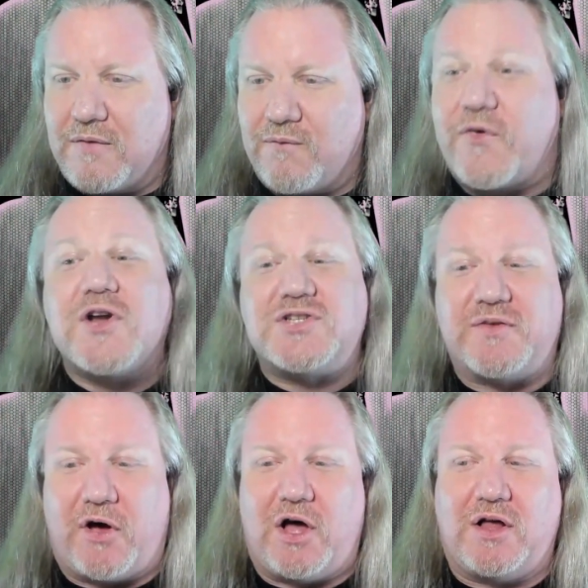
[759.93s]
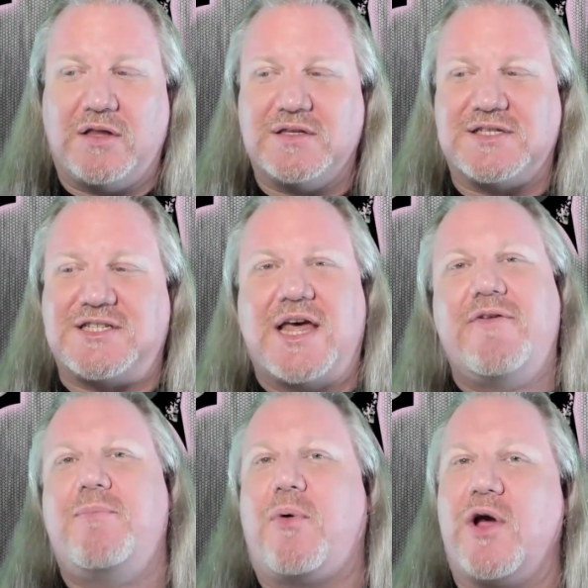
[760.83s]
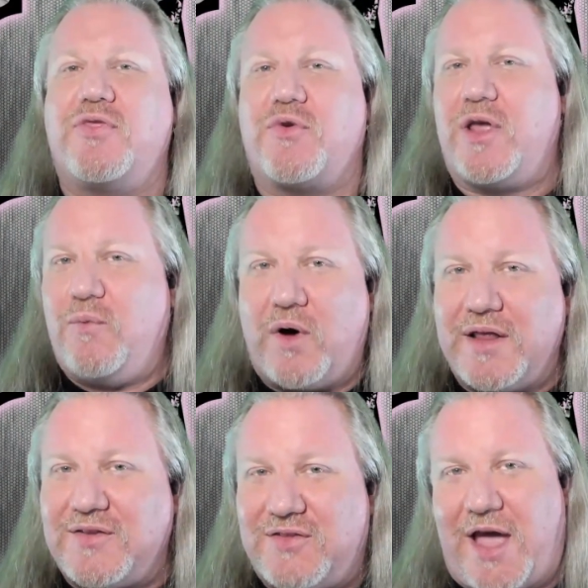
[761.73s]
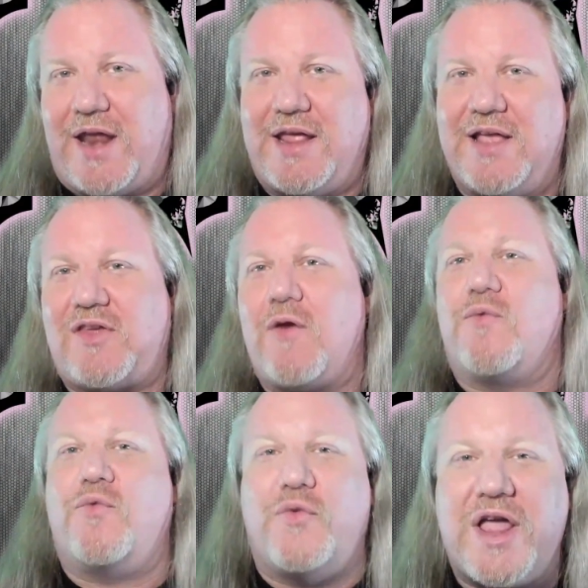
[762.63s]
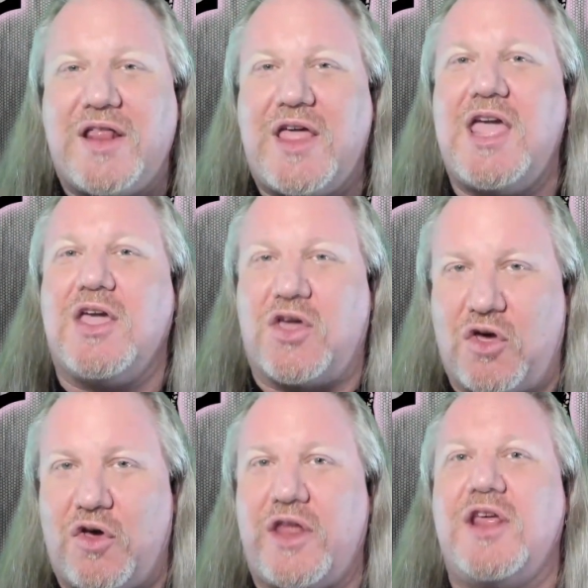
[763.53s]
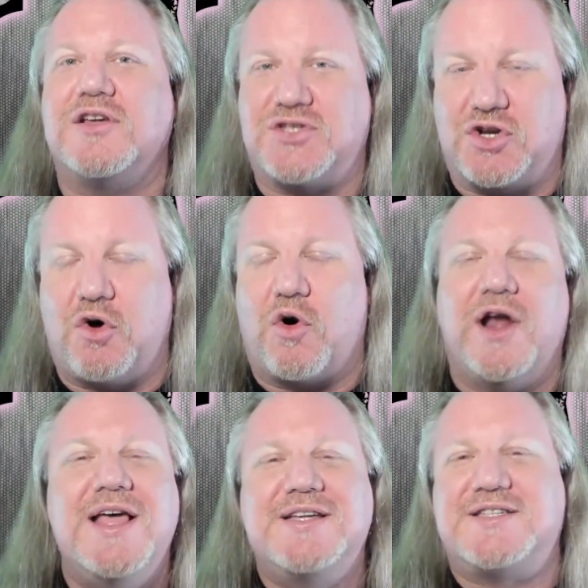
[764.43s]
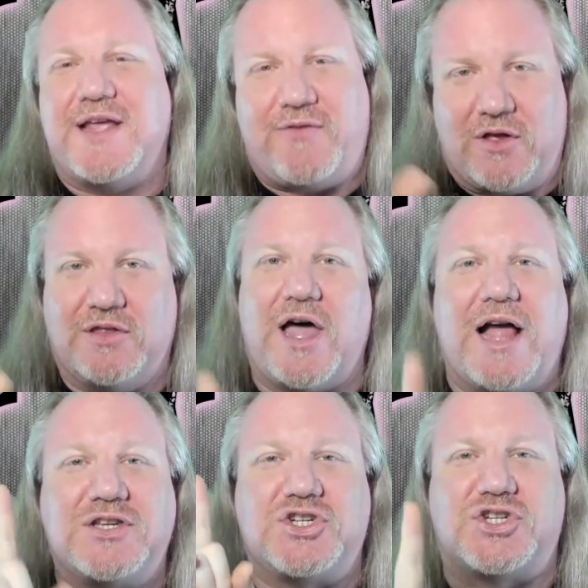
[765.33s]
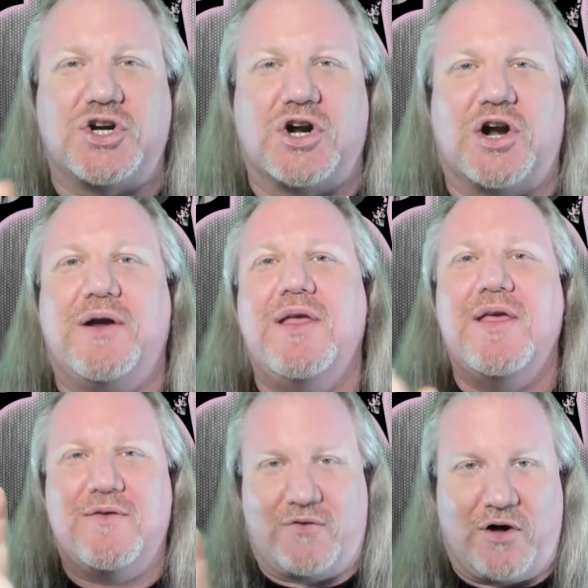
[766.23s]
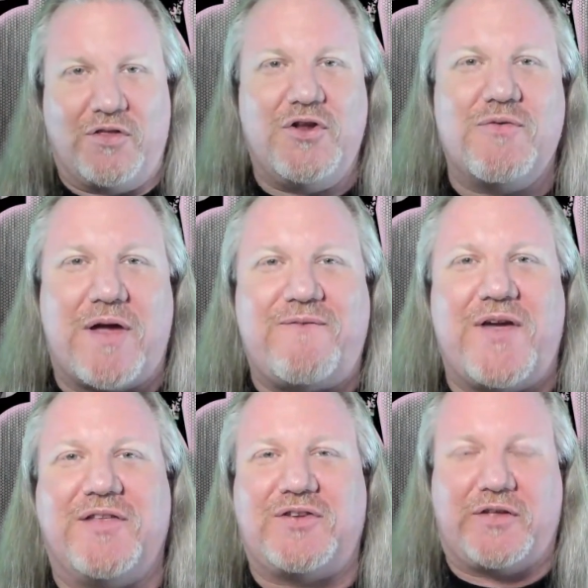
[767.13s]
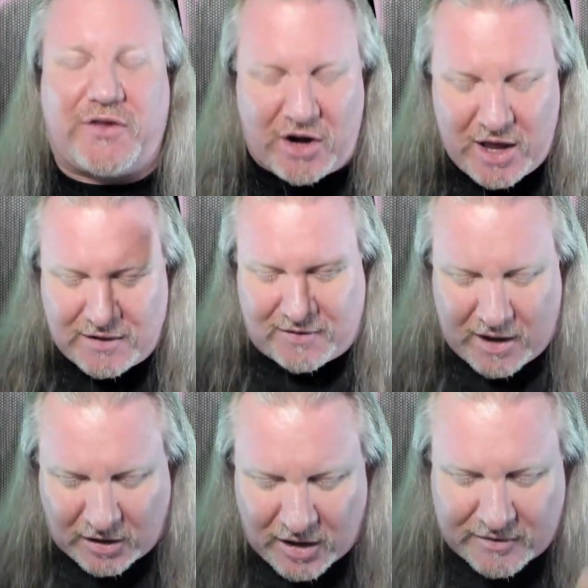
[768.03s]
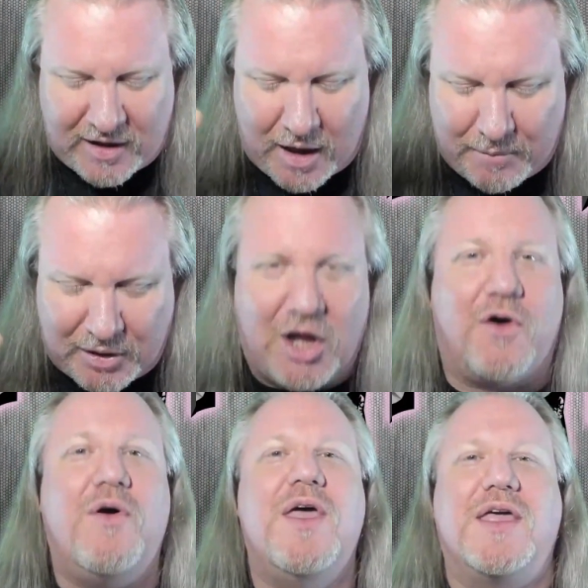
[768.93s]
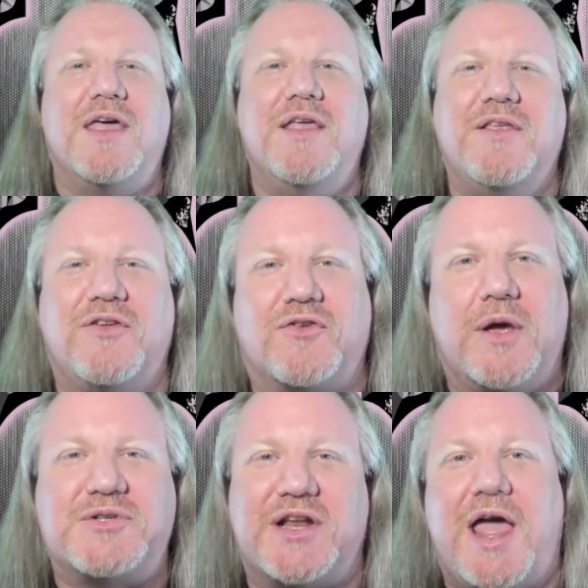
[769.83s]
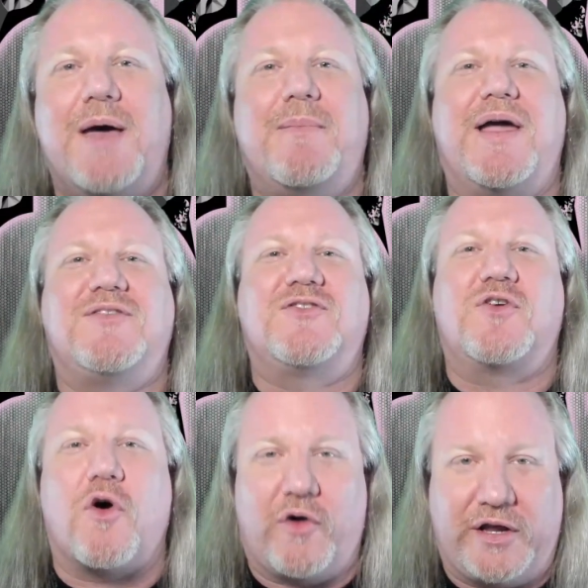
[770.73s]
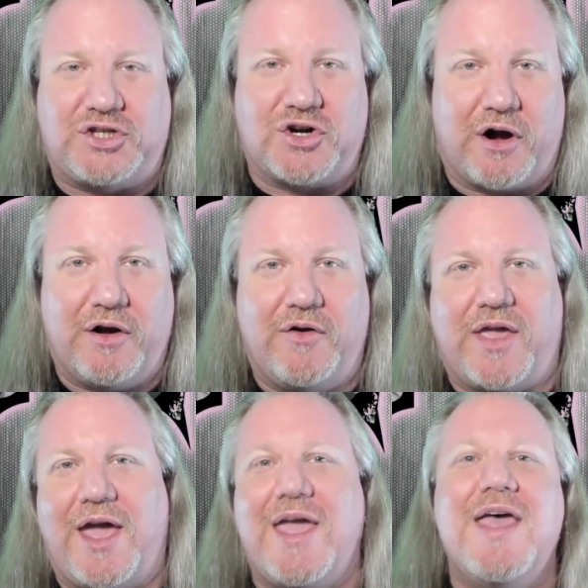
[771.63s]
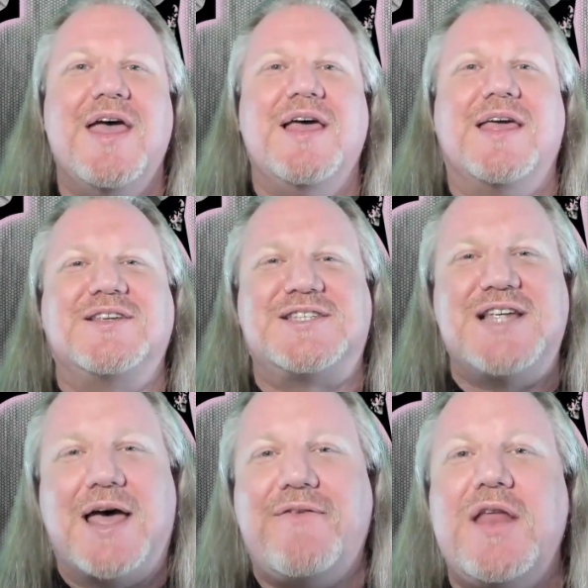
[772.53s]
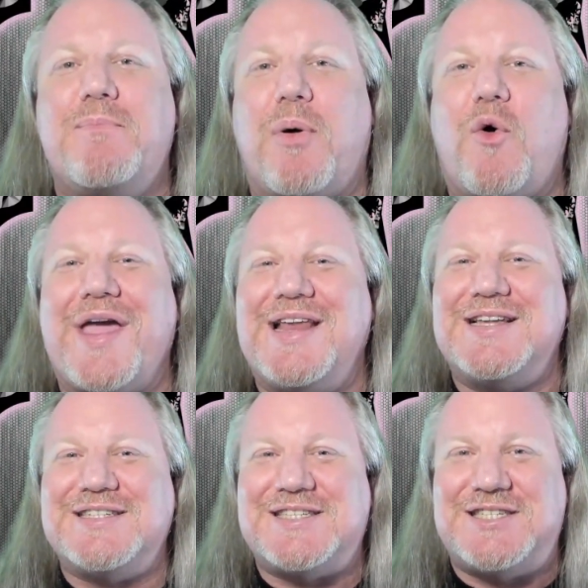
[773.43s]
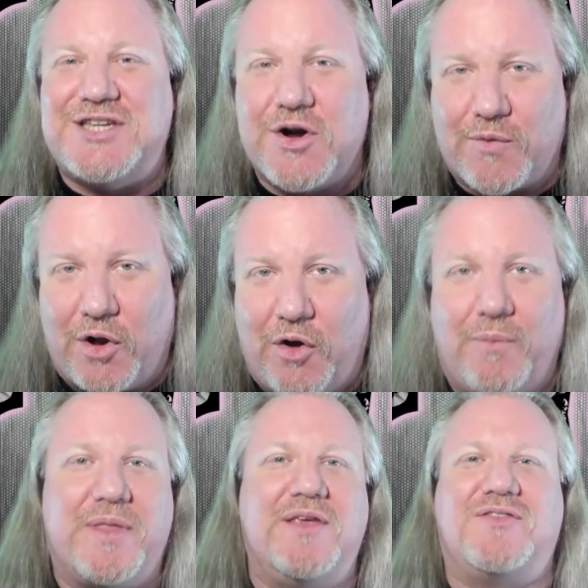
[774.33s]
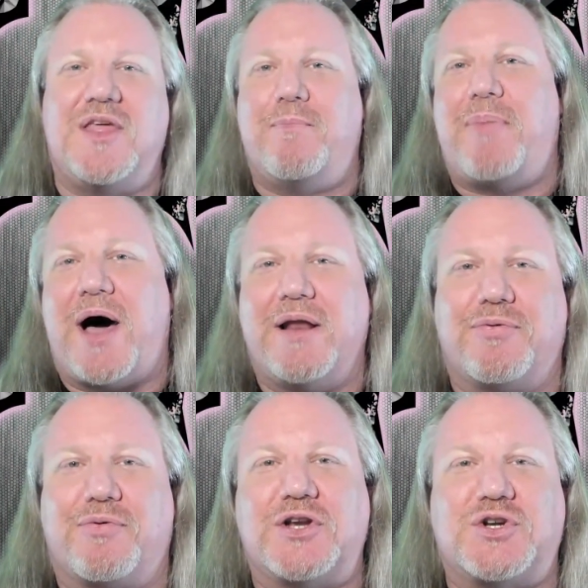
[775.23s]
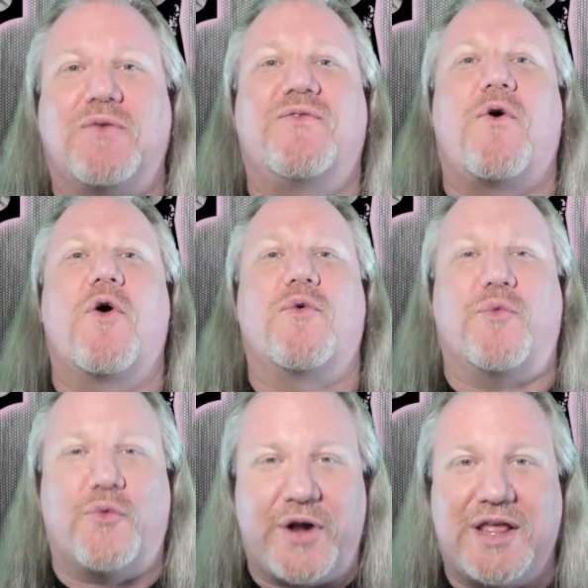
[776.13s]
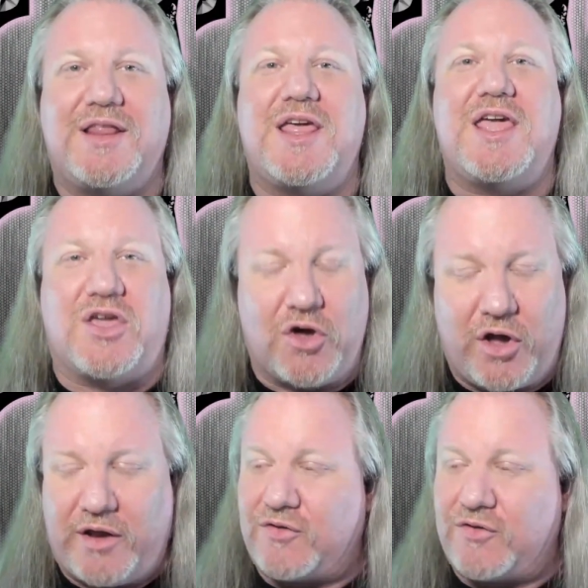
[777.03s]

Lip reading: First of all, 7.3, what is that? It's a really good score. If you're not sure, all the new Red fans out there, take a look down below in the description at my scoring chart, okay? 7.0 is the bottom threshold for really good.